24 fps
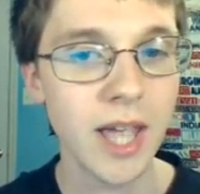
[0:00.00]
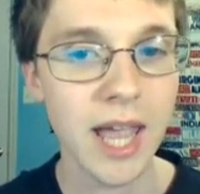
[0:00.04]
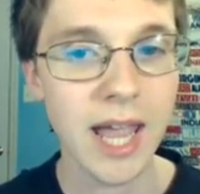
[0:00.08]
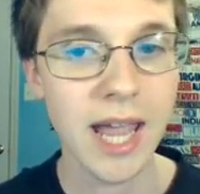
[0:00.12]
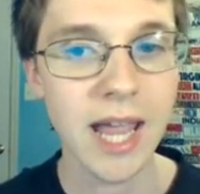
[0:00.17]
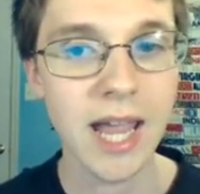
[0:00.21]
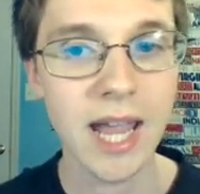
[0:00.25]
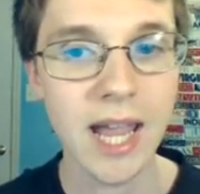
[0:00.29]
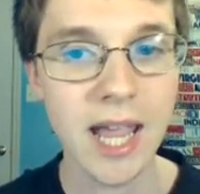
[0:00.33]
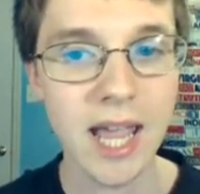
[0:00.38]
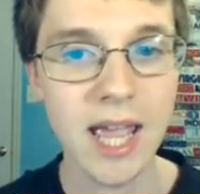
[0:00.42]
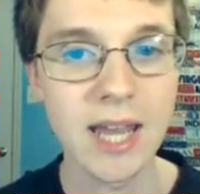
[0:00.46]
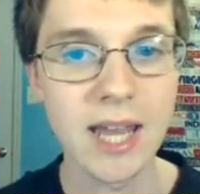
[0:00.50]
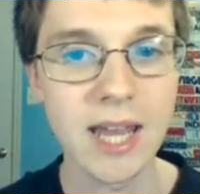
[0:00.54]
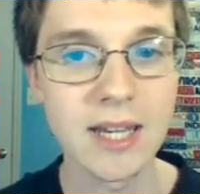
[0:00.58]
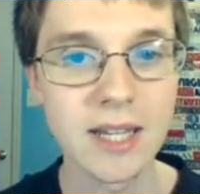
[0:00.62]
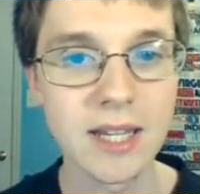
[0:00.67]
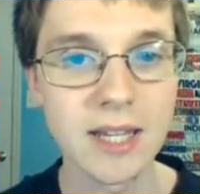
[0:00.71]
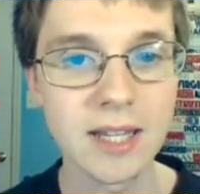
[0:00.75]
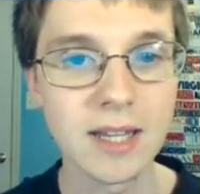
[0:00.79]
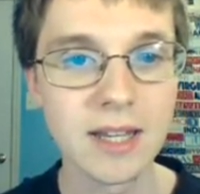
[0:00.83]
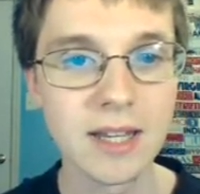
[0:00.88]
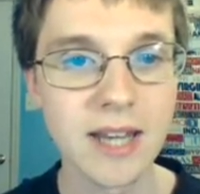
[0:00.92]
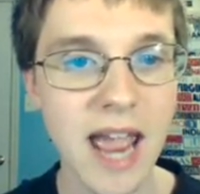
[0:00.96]
And
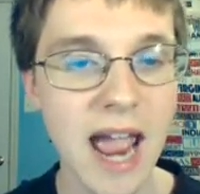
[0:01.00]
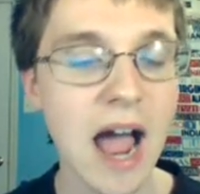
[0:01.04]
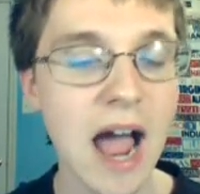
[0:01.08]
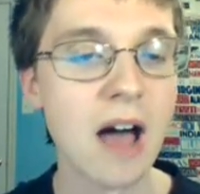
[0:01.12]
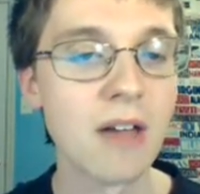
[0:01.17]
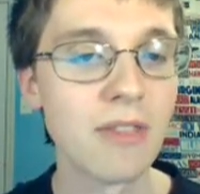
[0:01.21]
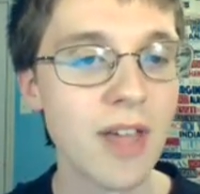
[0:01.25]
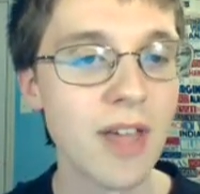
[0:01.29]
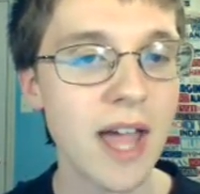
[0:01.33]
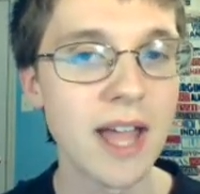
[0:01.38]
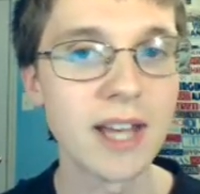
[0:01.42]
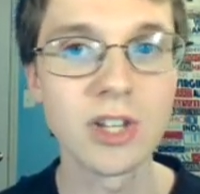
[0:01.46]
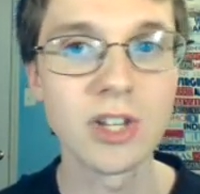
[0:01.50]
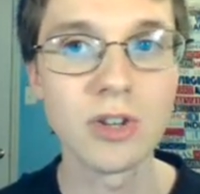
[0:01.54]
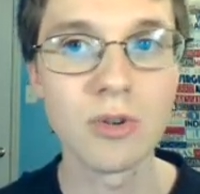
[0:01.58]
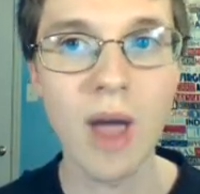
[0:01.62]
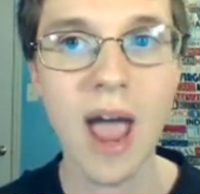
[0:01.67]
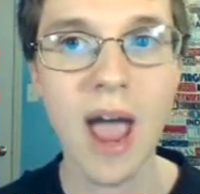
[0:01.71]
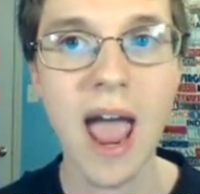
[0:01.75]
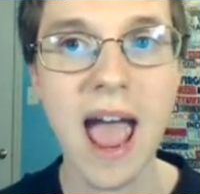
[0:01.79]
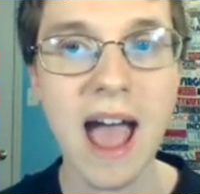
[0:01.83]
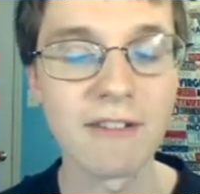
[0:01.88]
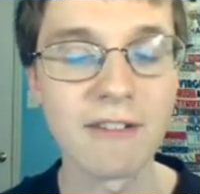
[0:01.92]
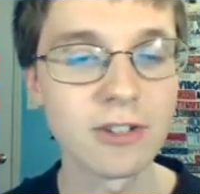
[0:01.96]
now that you
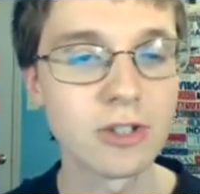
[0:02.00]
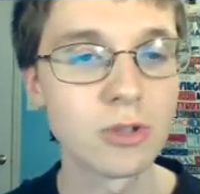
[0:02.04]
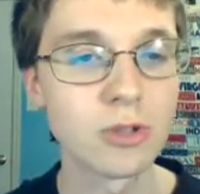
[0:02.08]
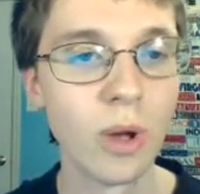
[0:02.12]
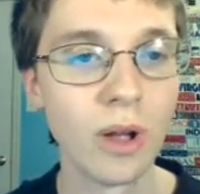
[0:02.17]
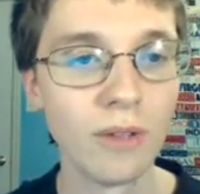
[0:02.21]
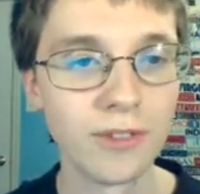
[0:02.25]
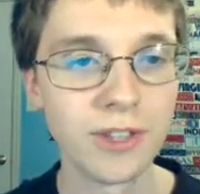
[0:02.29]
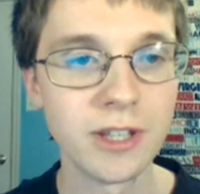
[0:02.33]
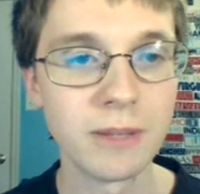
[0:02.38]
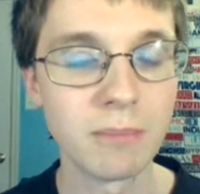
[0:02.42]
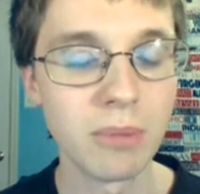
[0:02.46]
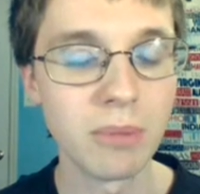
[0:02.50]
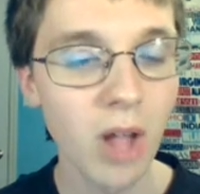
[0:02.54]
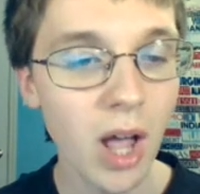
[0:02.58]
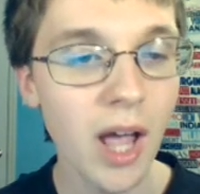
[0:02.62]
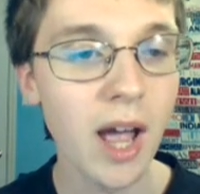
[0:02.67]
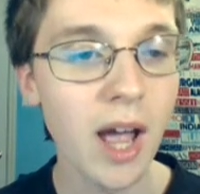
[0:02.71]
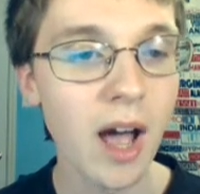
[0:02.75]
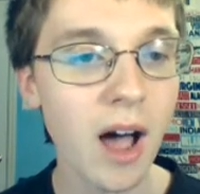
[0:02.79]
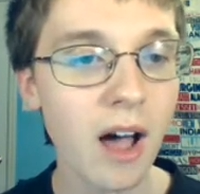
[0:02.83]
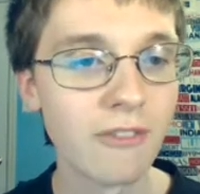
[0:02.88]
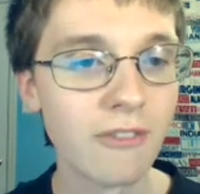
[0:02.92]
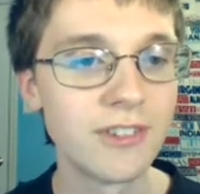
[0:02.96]
have a 12-team
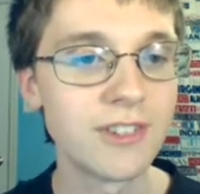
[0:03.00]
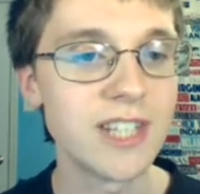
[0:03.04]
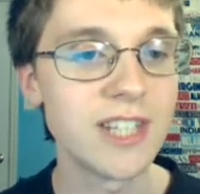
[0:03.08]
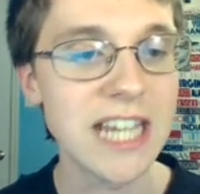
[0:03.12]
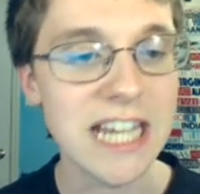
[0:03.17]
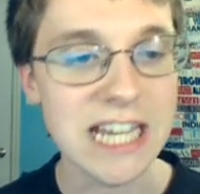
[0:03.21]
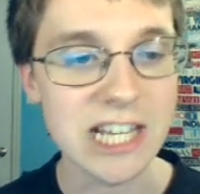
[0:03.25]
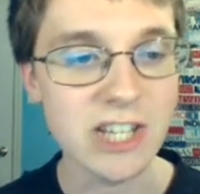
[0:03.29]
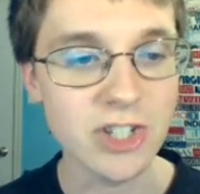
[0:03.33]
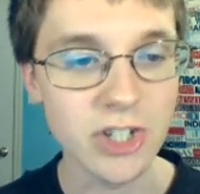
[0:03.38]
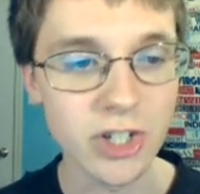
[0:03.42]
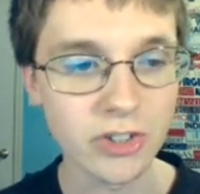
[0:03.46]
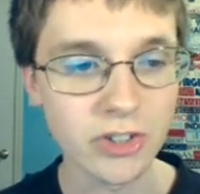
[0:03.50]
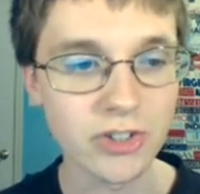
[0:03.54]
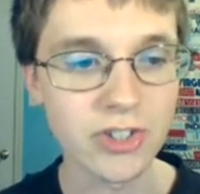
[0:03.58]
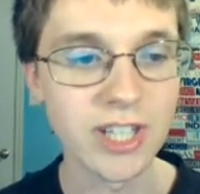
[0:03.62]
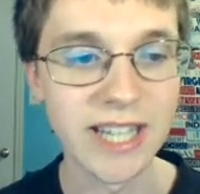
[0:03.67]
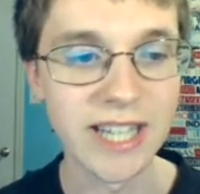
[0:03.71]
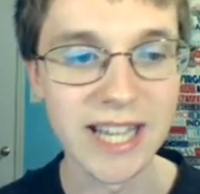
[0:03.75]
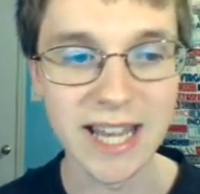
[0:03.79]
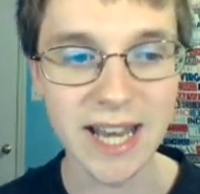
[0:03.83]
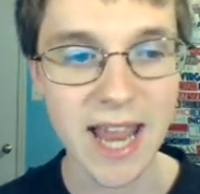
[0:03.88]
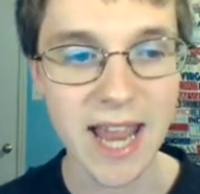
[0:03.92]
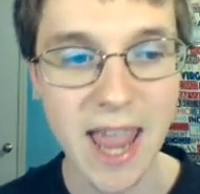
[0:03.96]
playoff, it's easier to
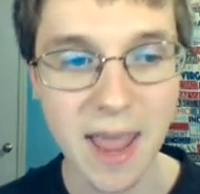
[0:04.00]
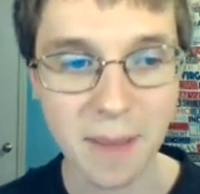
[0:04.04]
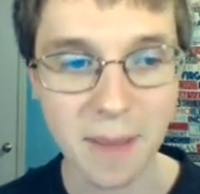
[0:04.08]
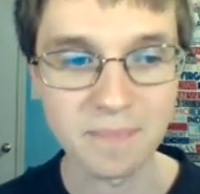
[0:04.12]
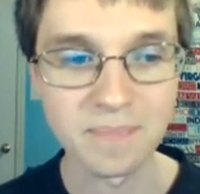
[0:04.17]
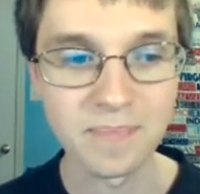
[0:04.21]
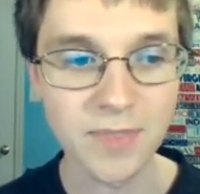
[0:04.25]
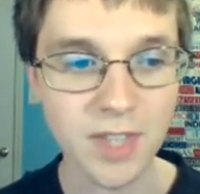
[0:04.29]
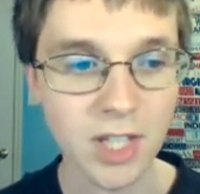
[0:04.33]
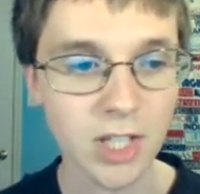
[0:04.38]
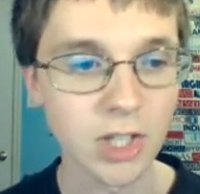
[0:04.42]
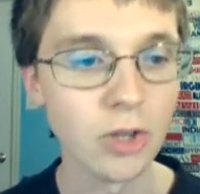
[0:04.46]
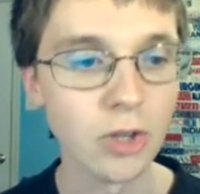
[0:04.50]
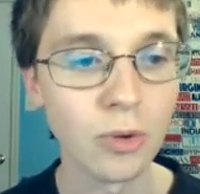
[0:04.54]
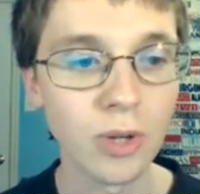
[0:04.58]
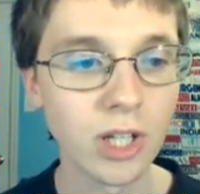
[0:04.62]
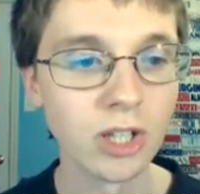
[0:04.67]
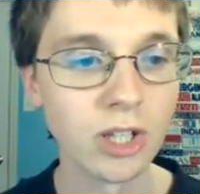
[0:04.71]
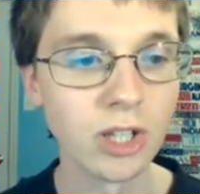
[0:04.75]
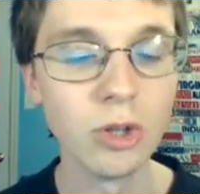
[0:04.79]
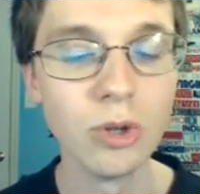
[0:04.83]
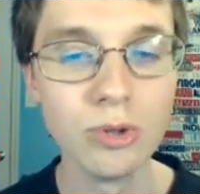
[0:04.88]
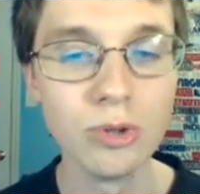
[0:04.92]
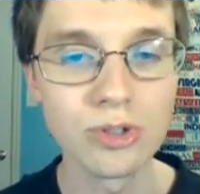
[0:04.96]
get in. You
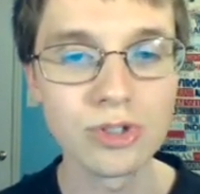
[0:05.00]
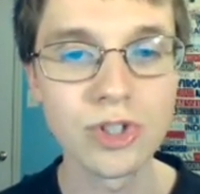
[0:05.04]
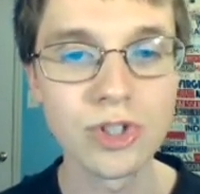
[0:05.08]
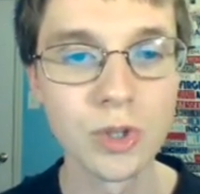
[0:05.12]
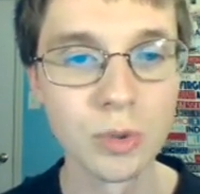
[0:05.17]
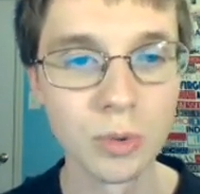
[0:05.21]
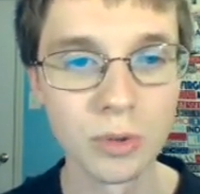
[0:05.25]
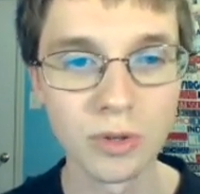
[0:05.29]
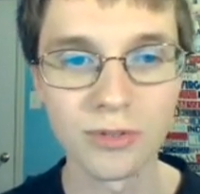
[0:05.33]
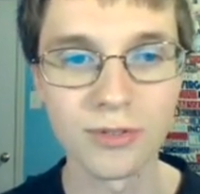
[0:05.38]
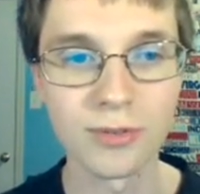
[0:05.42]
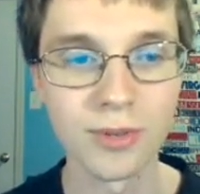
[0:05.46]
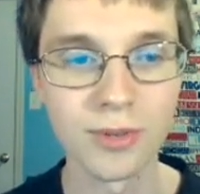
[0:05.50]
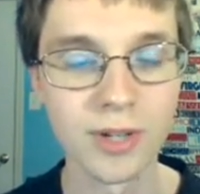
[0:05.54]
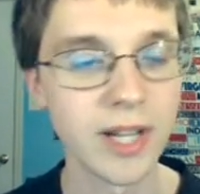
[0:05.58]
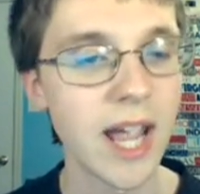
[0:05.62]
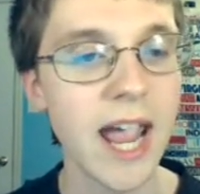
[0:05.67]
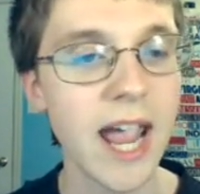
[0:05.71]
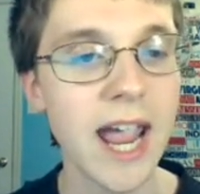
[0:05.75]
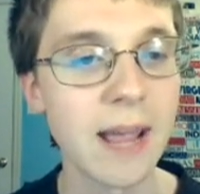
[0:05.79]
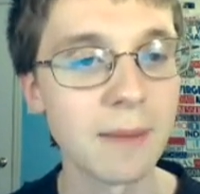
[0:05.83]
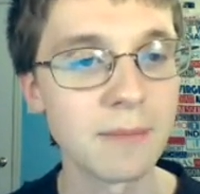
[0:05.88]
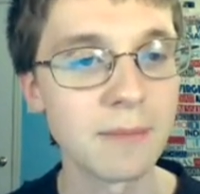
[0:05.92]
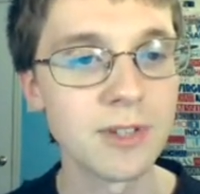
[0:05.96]
can lose 2 or 3
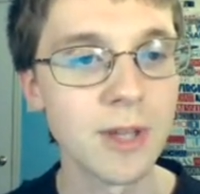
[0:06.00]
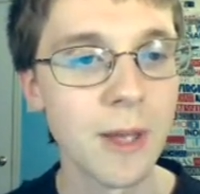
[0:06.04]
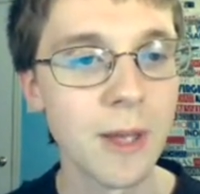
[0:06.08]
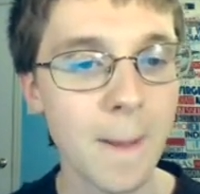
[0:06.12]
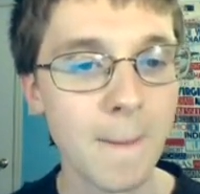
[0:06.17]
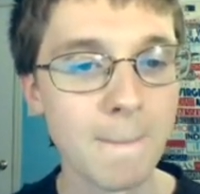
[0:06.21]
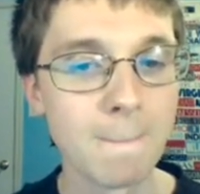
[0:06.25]
games.